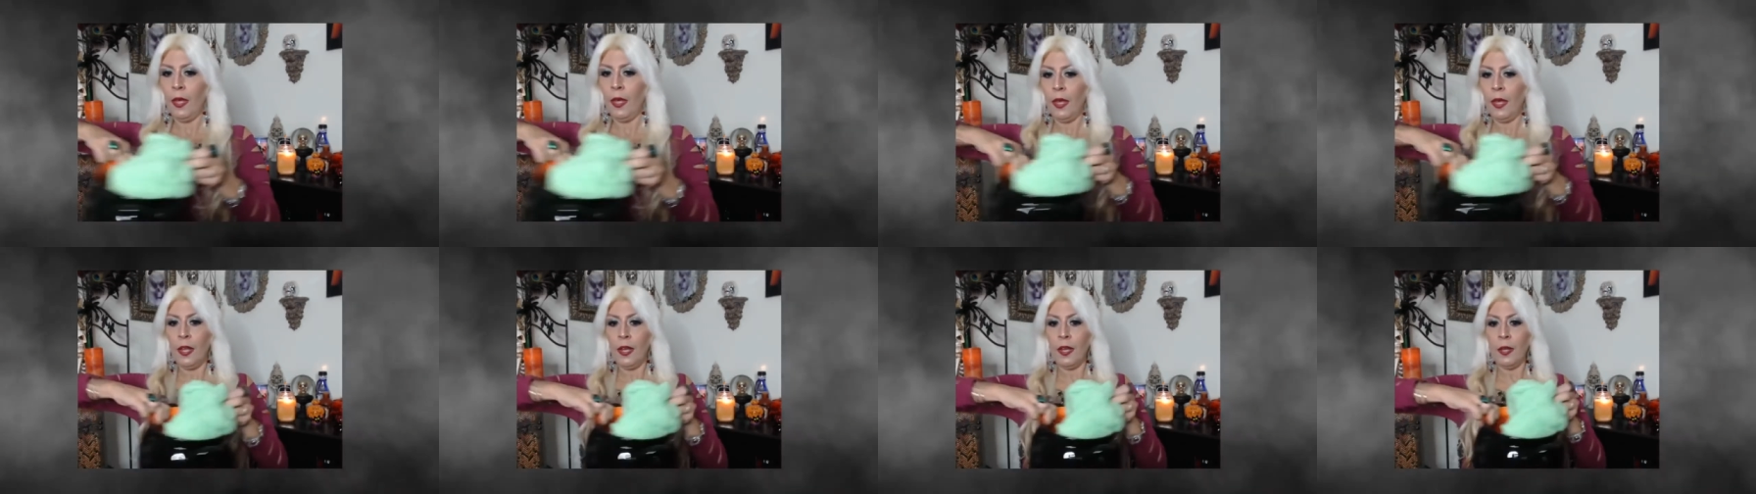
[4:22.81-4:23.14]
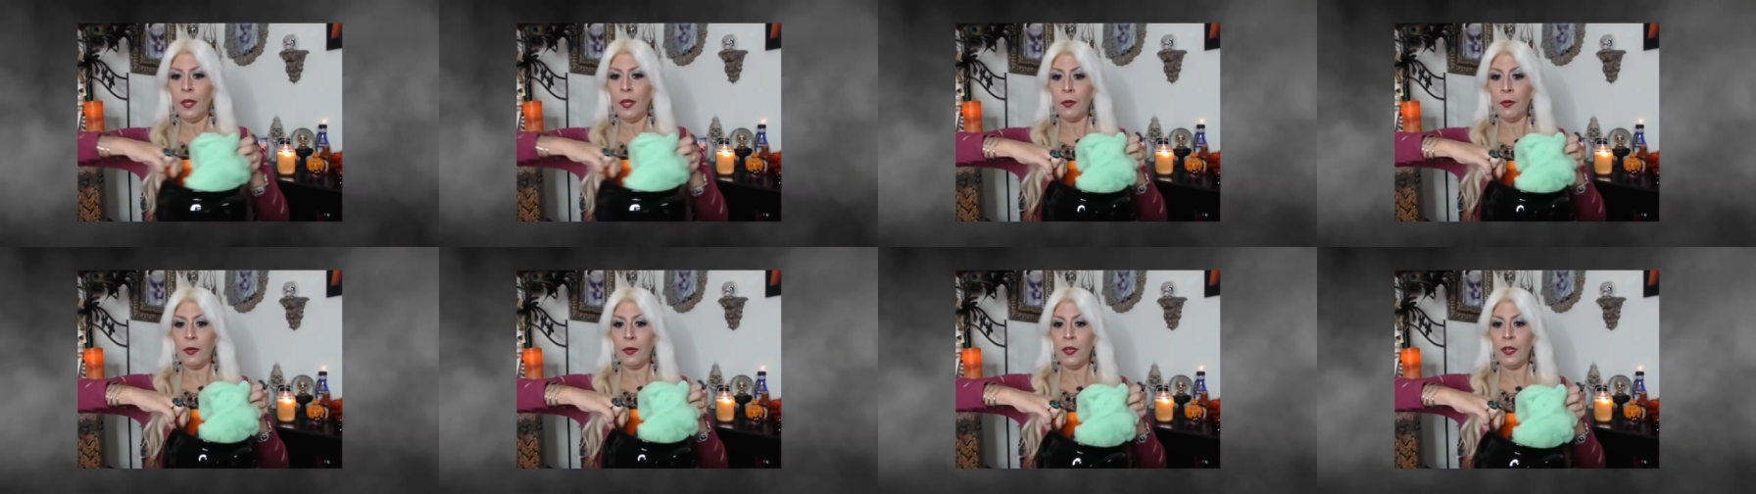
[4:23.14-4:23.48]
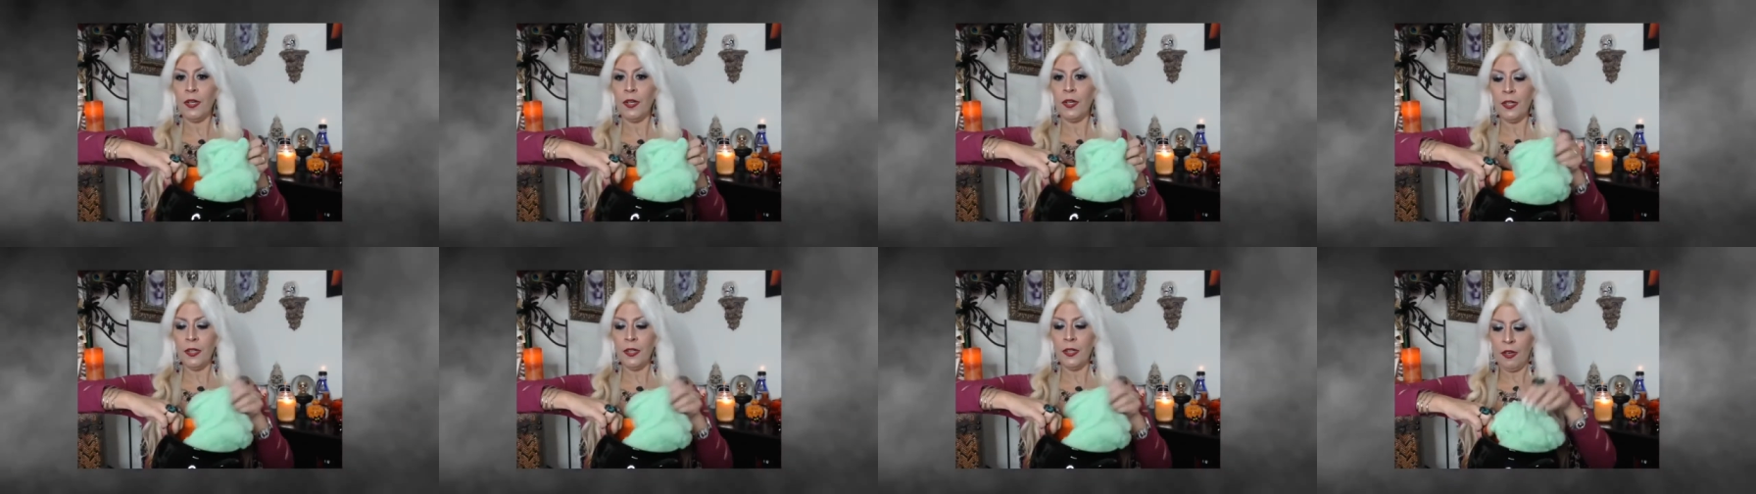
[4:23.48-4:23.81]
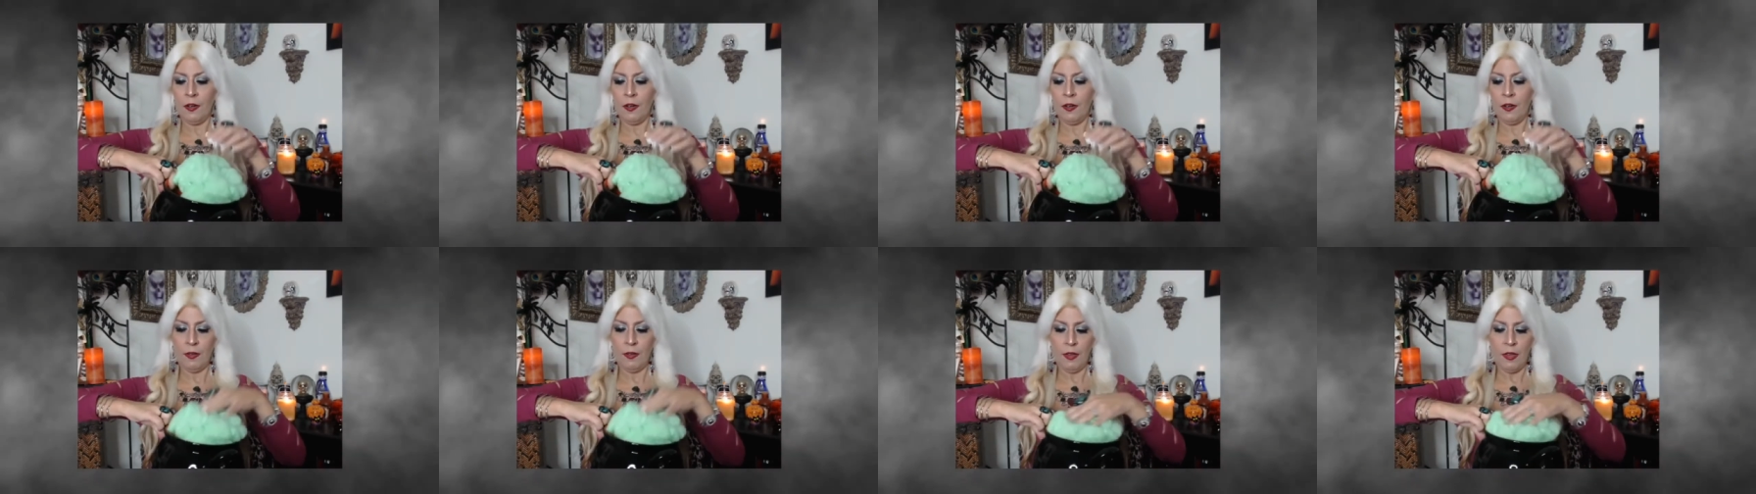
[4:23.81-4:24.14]
and I put it in
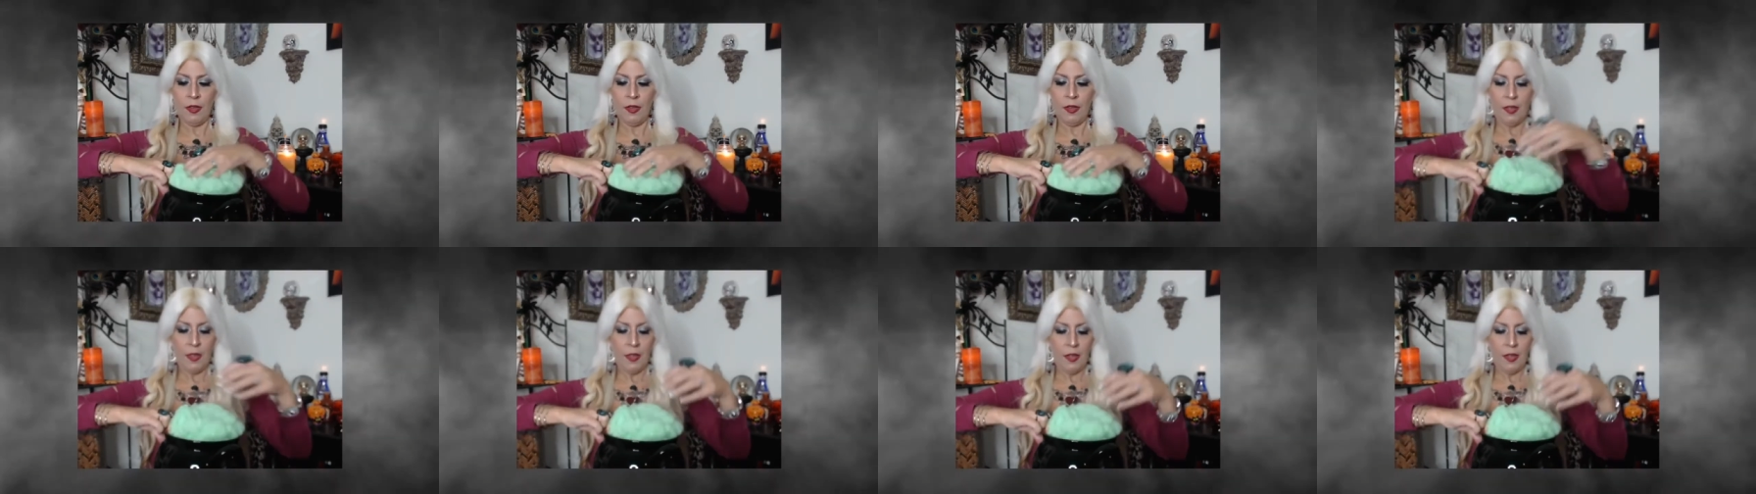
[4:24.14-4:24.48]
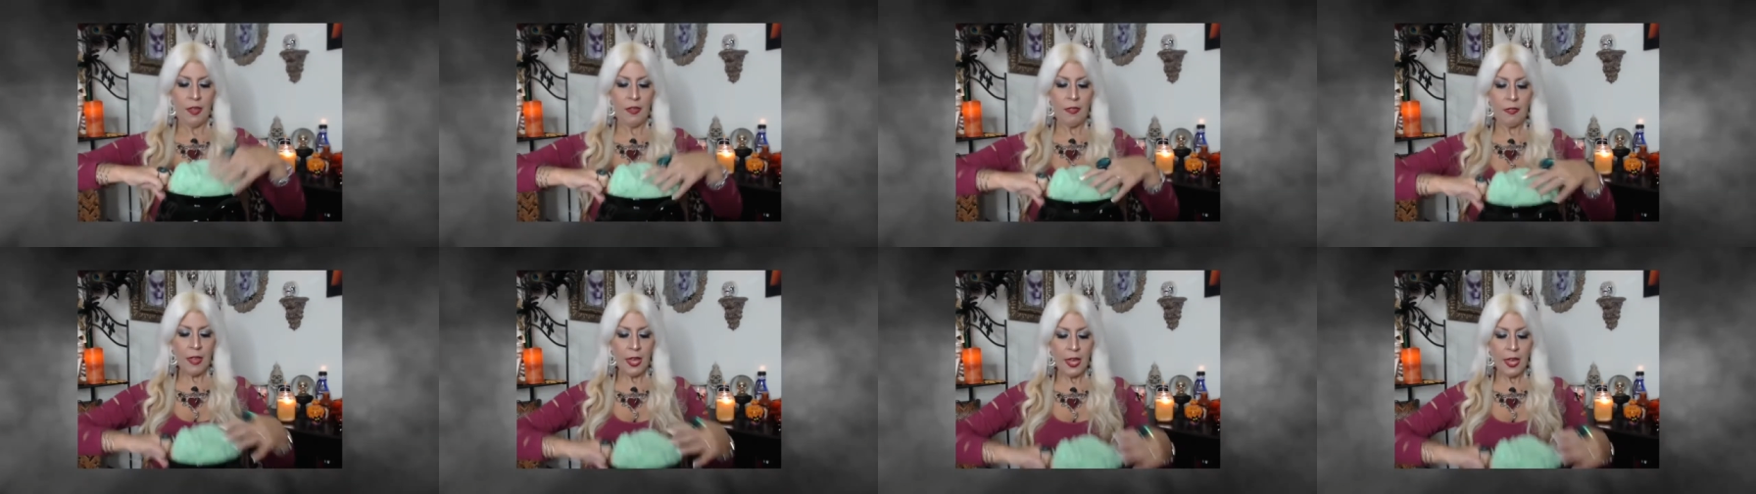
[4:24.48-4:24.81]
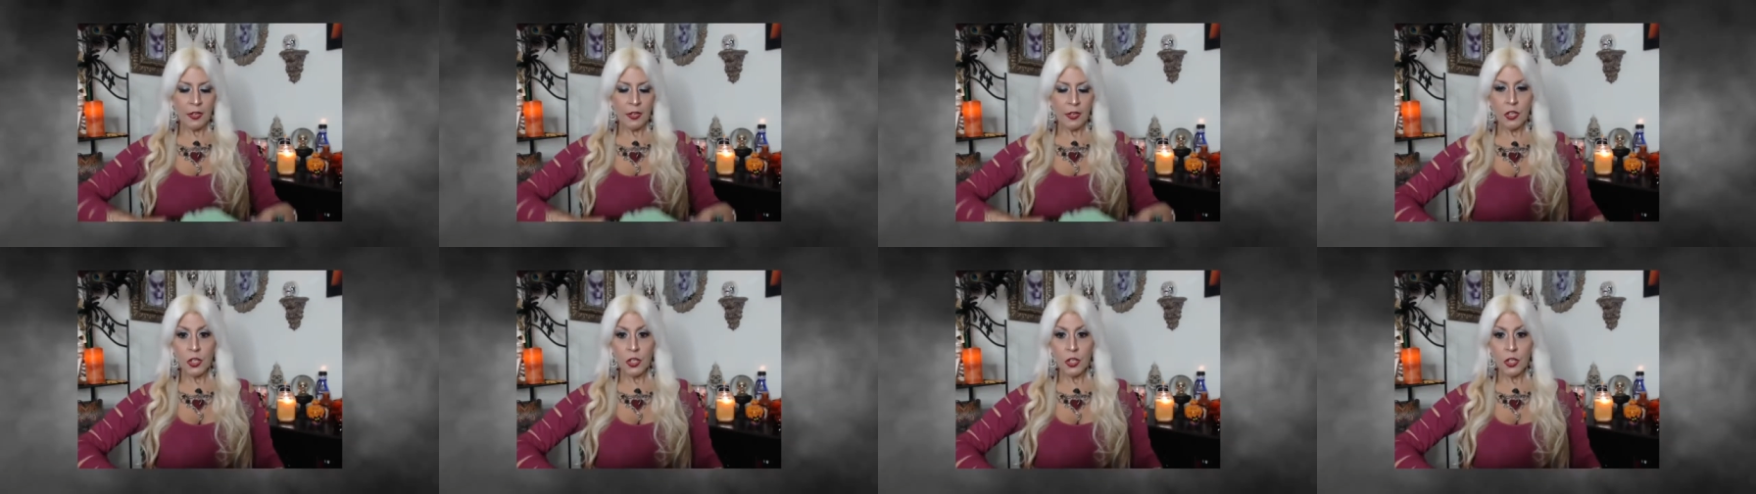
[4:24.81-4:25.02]
there and then